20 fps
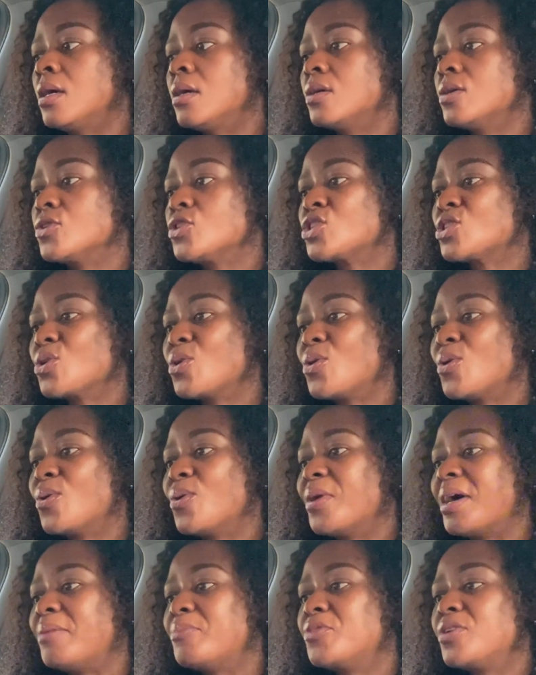
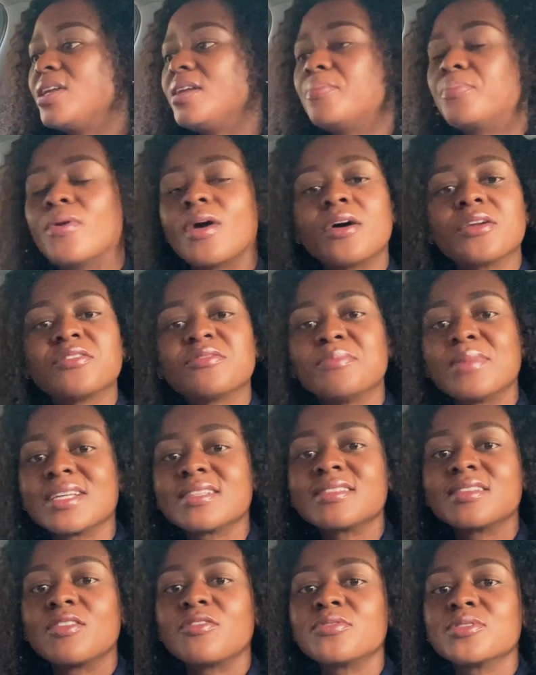So I'm really proud of
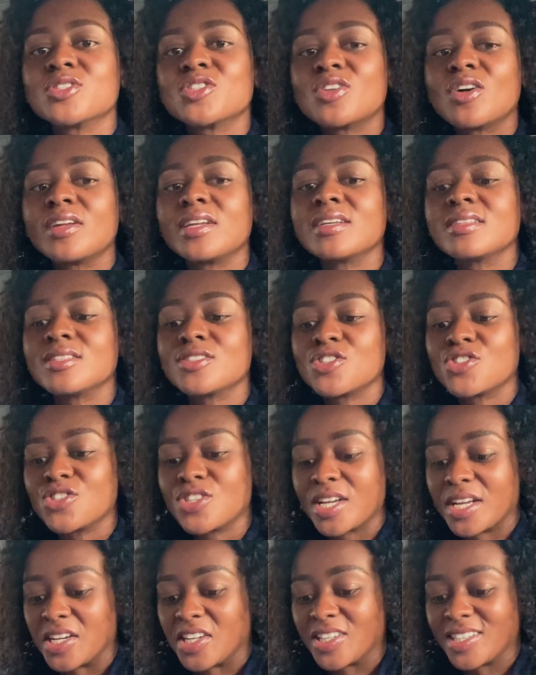myself for starting this
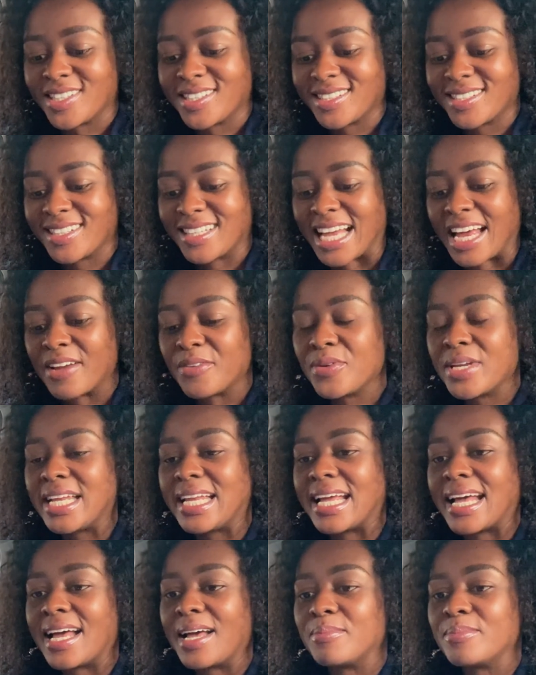channel. I really
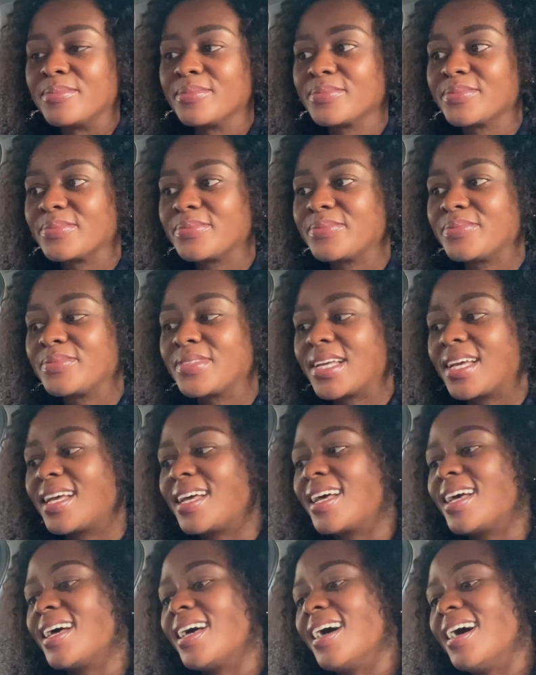am.
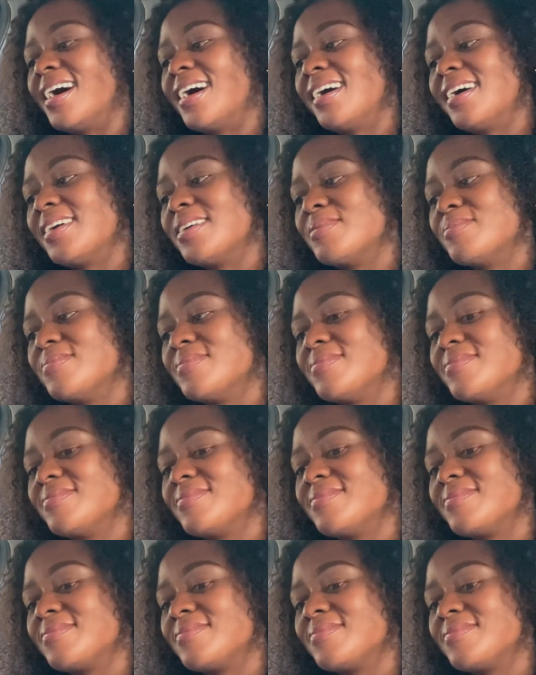I've